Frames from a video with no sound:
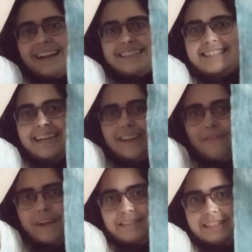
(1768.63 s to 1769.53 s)
I said,
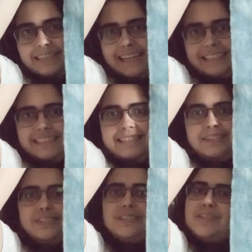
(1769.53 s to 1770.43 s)
1010
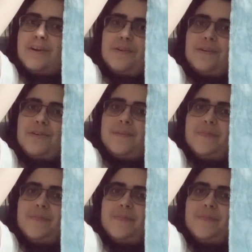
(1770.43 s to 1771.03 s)
stitches total.